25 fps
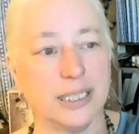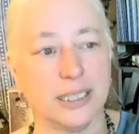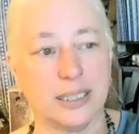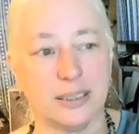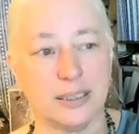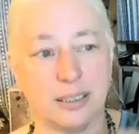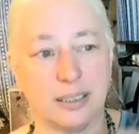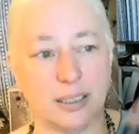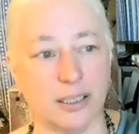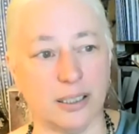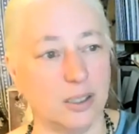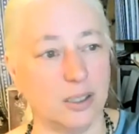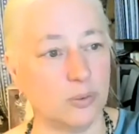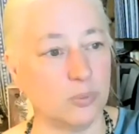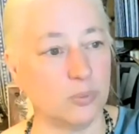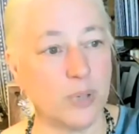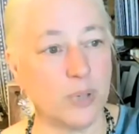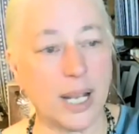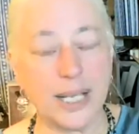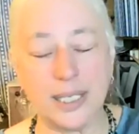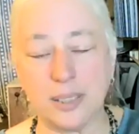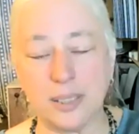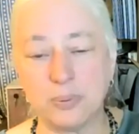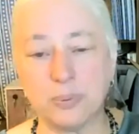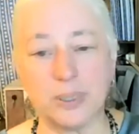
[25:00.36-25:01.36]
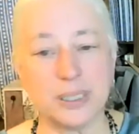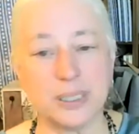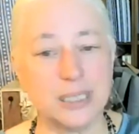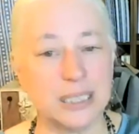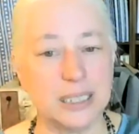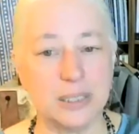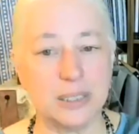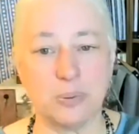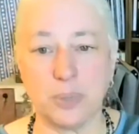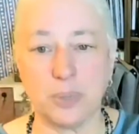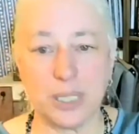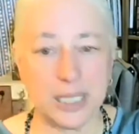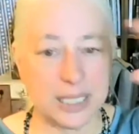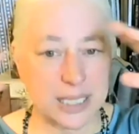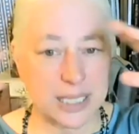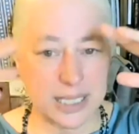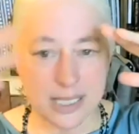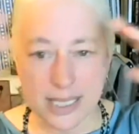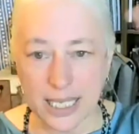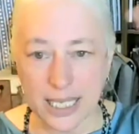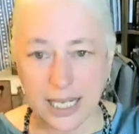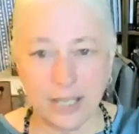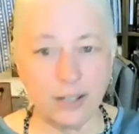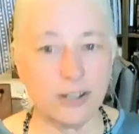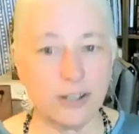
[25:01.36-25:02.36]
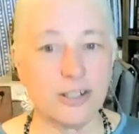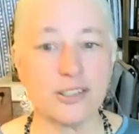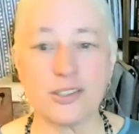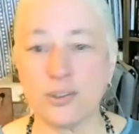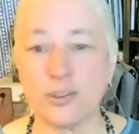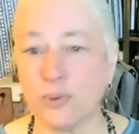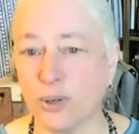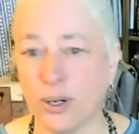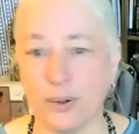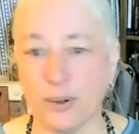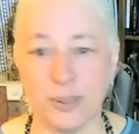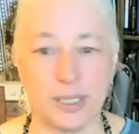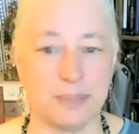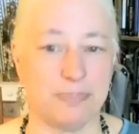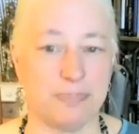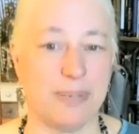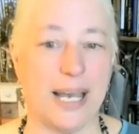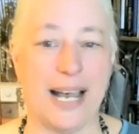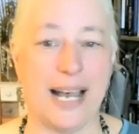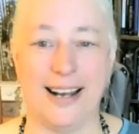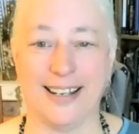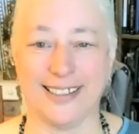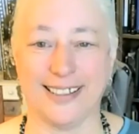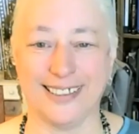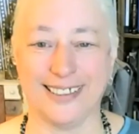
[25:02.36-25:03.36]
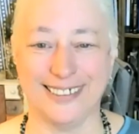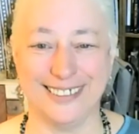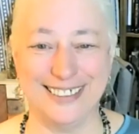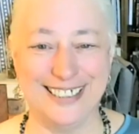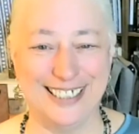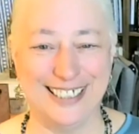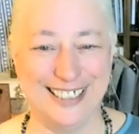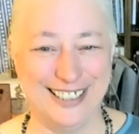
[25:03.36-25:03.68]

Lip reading: like, right within a week, his hair is growing back,